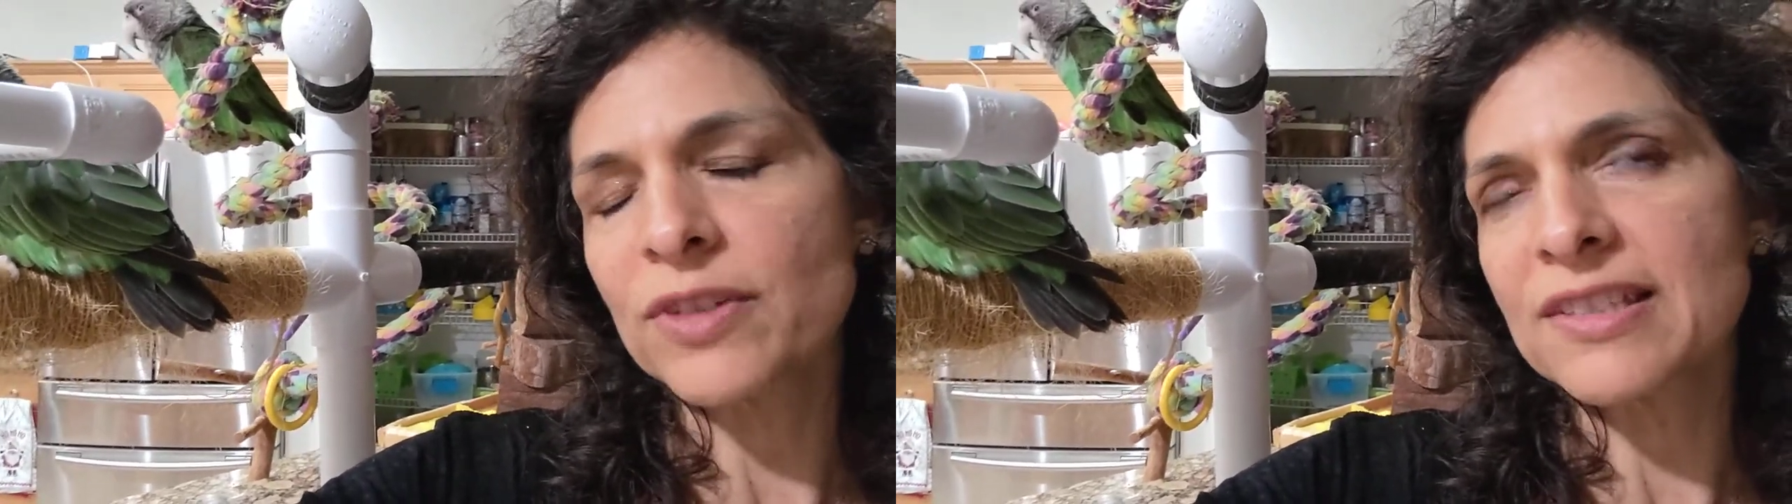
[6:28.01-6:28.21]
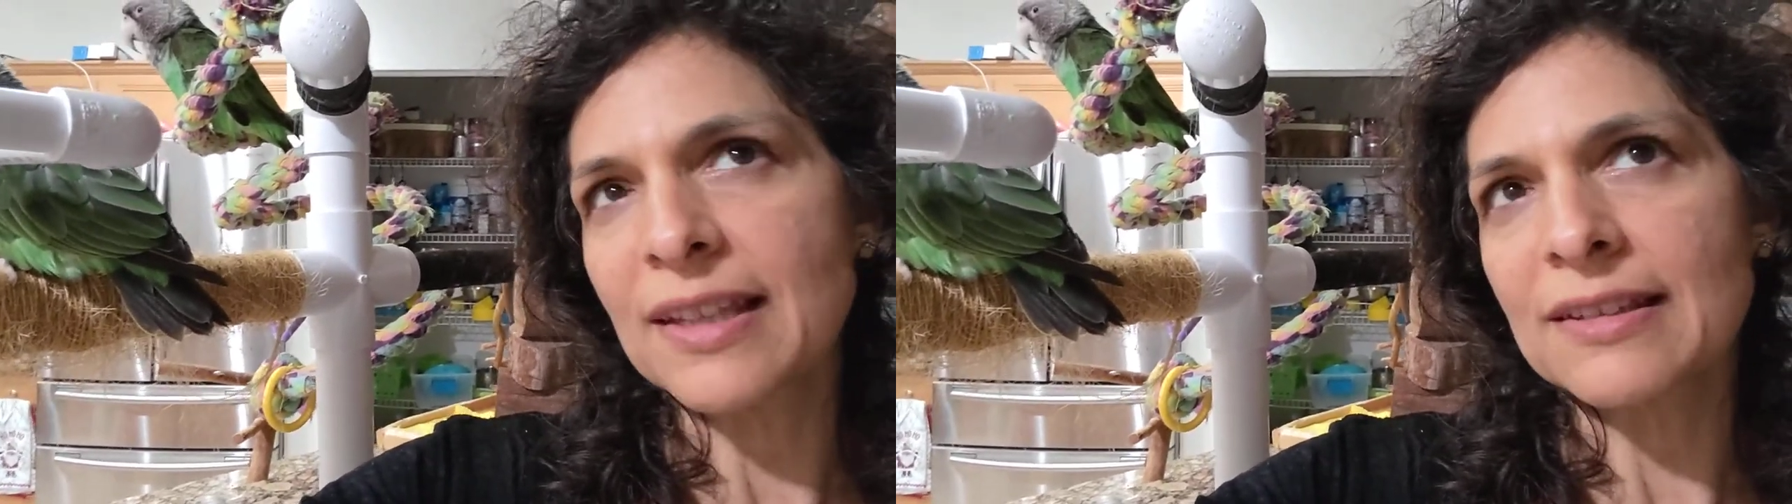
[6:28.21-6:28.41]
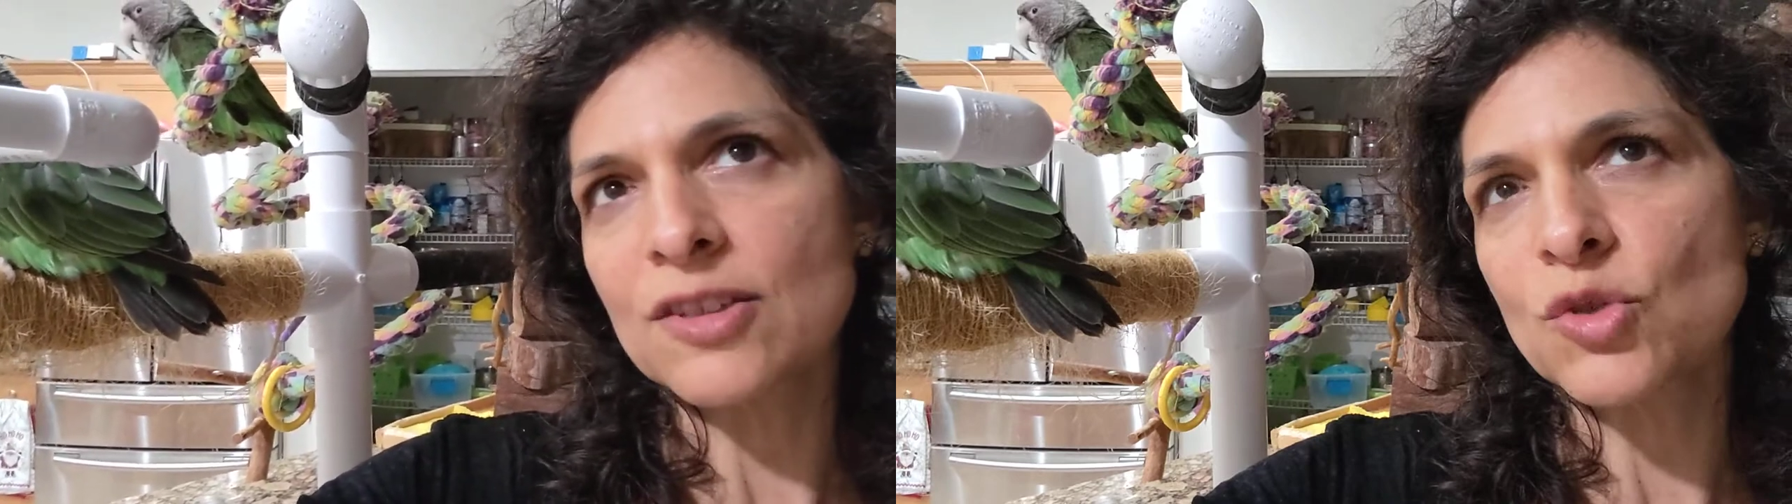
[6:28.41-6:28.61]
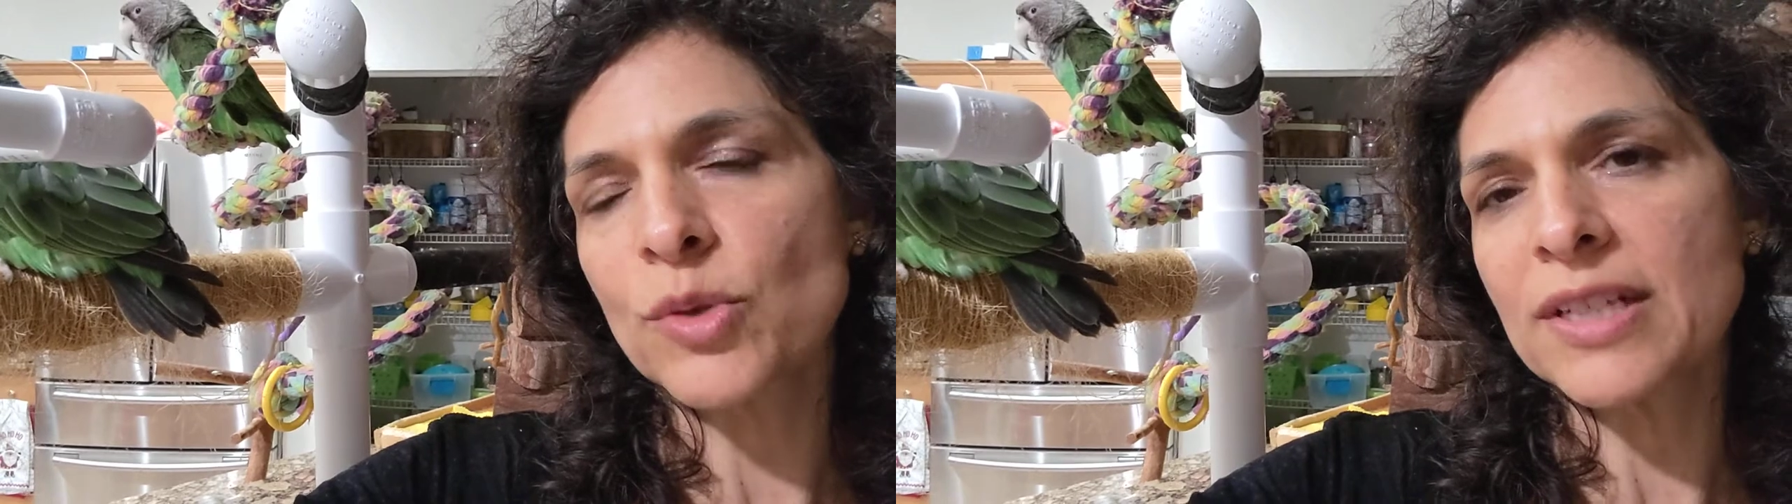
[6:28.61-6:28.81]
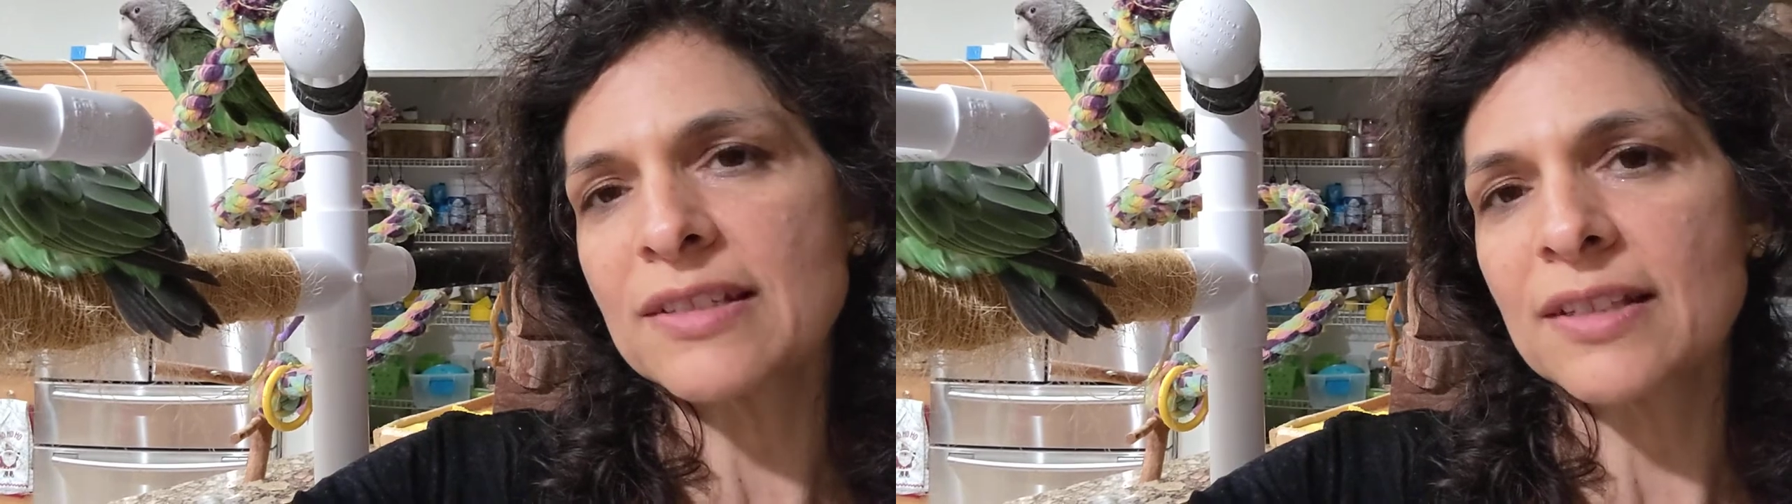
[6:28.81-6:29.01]
it's like the
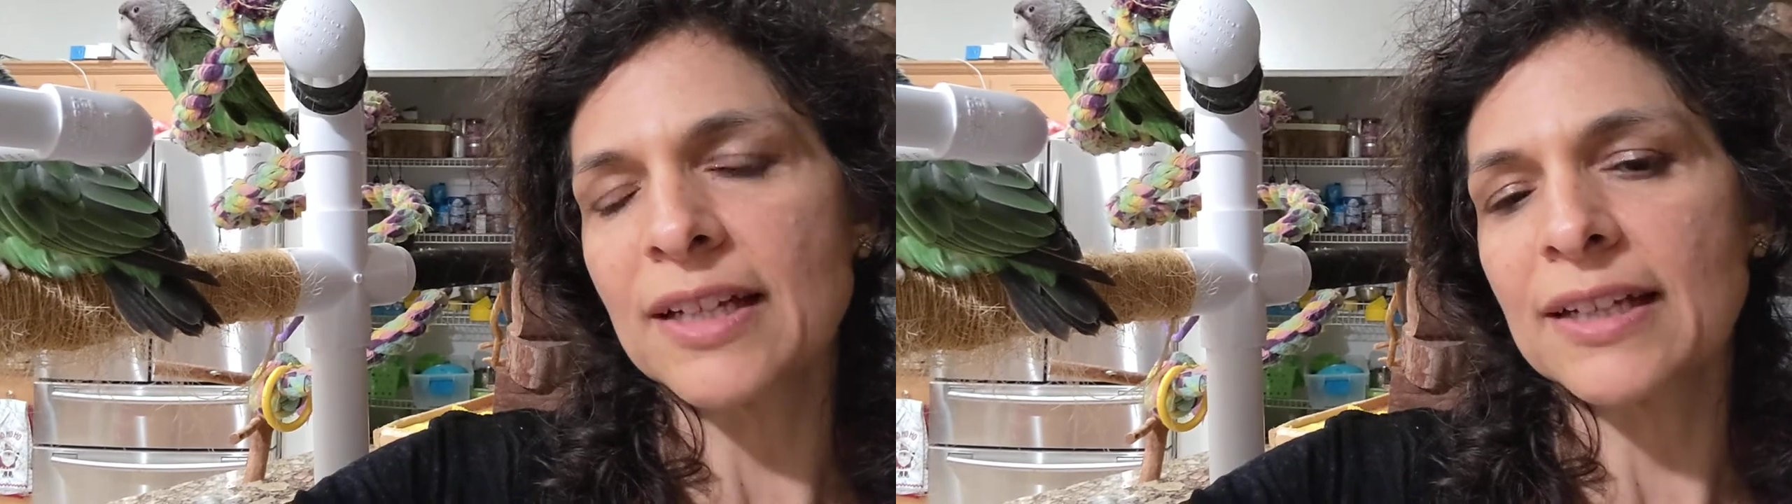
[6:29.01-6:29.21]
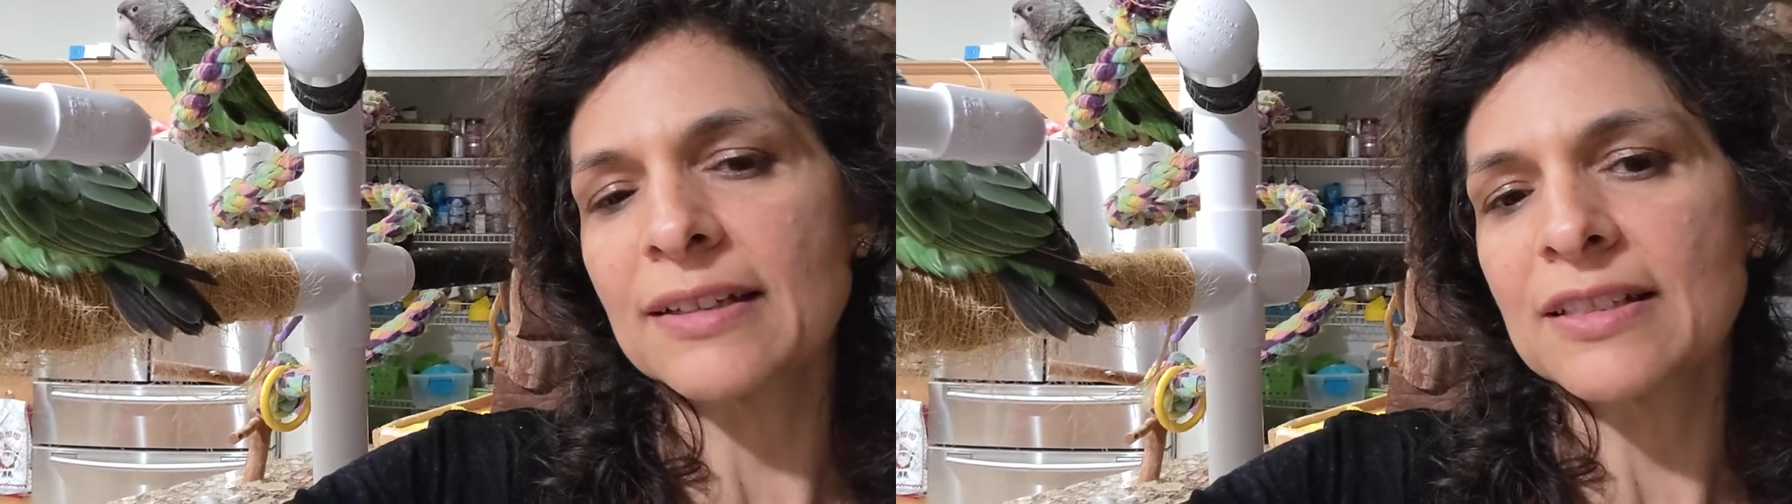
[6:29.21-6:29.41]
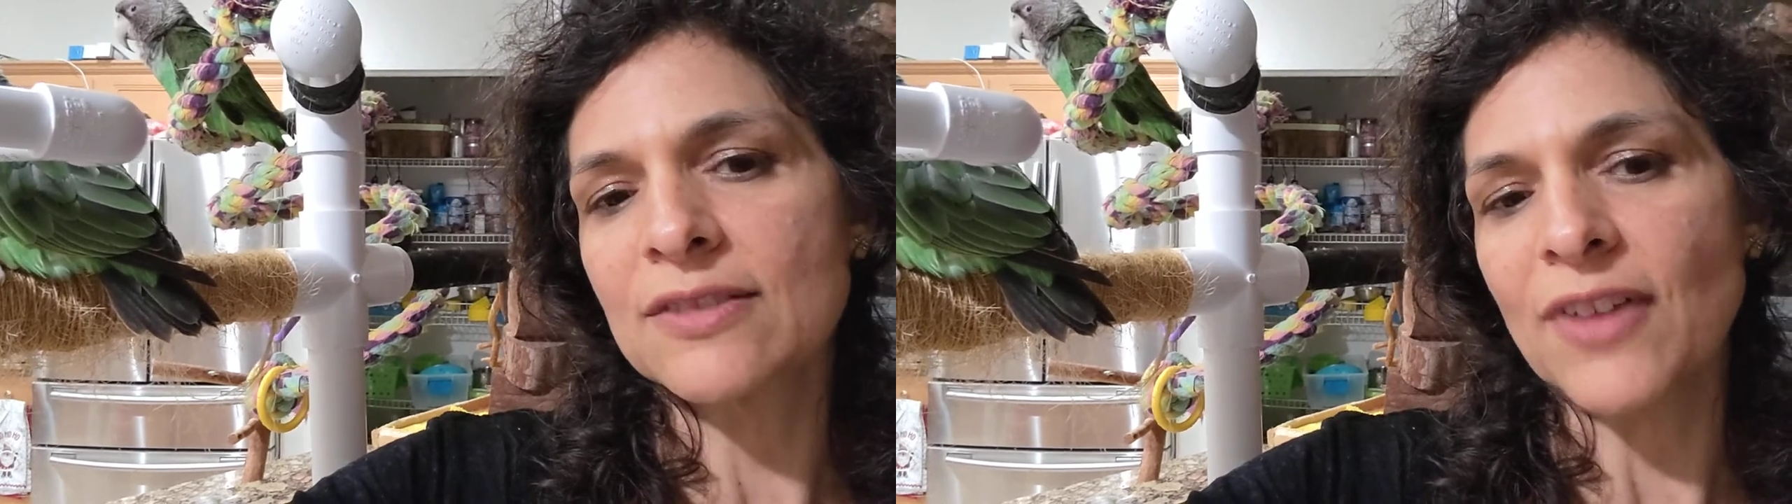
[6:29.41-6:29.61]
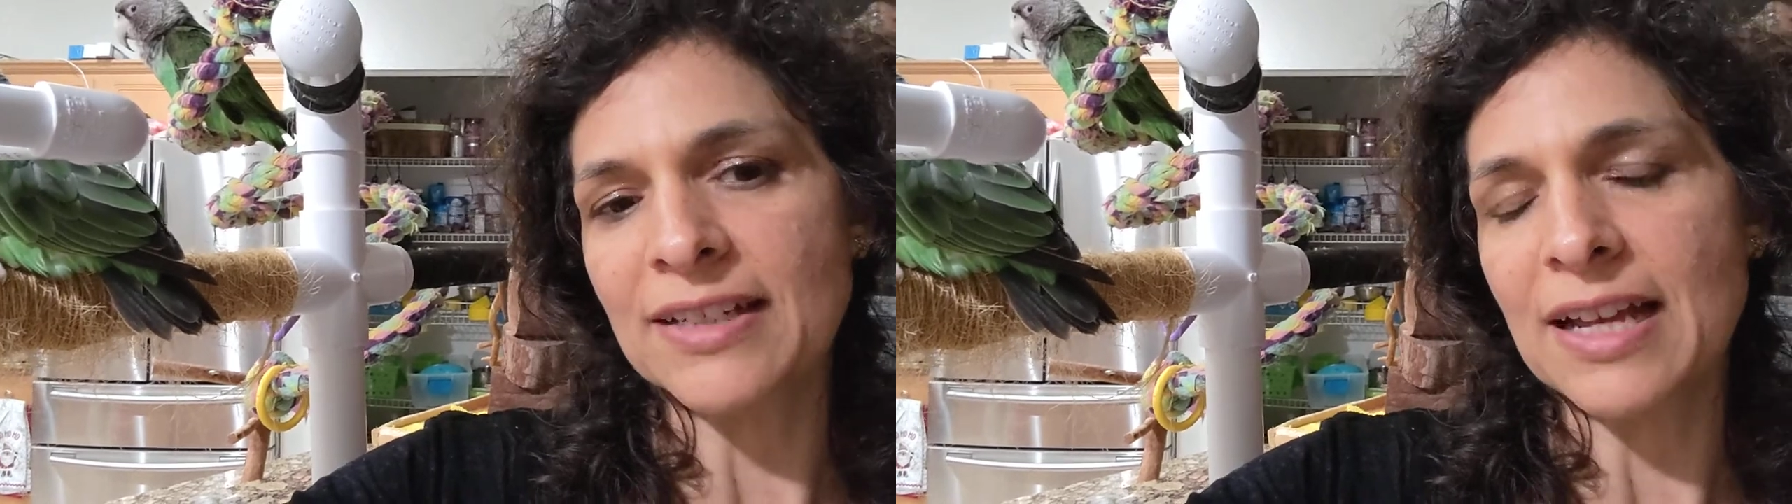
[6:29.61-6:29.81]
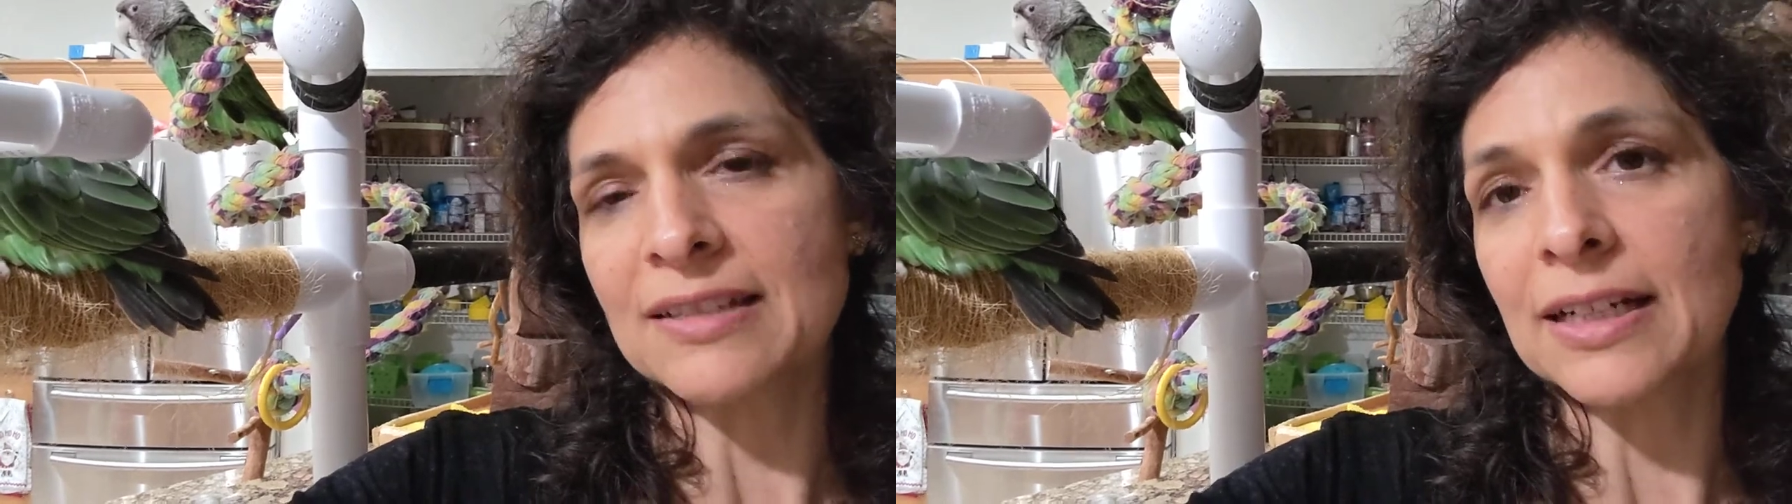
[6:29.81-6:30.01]
sweetest thing and it's
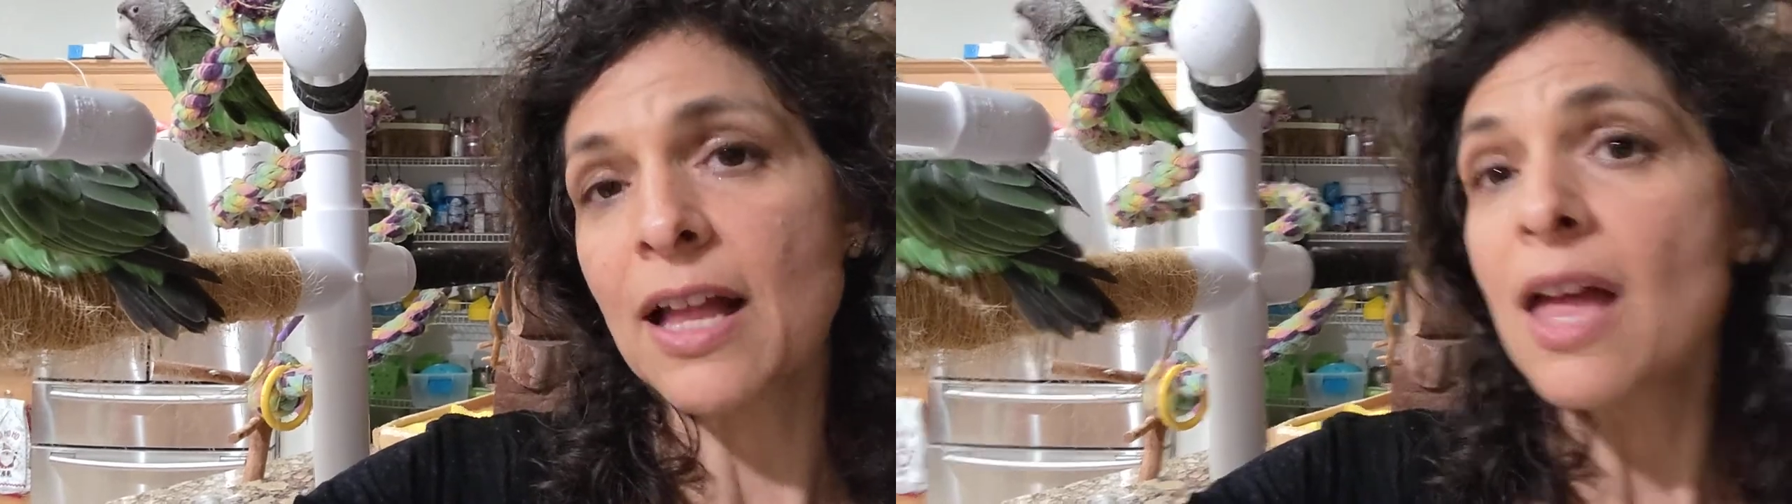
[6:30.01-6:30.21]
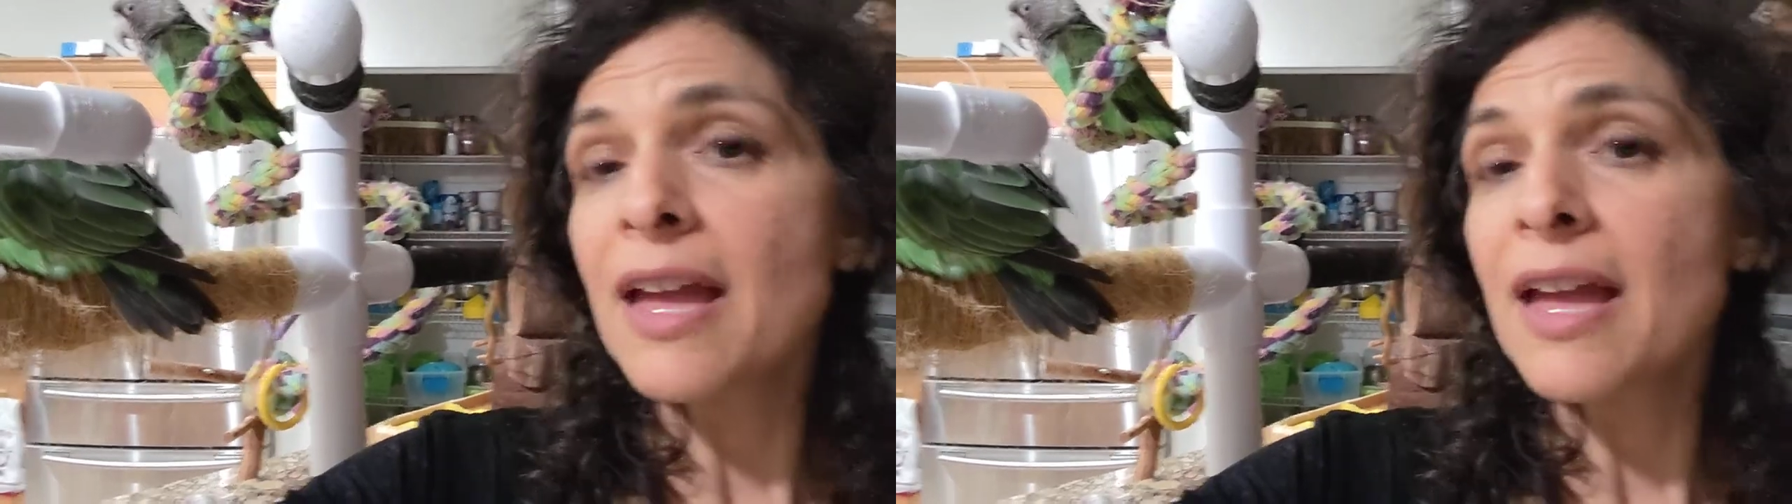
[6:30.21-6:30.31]
fantastic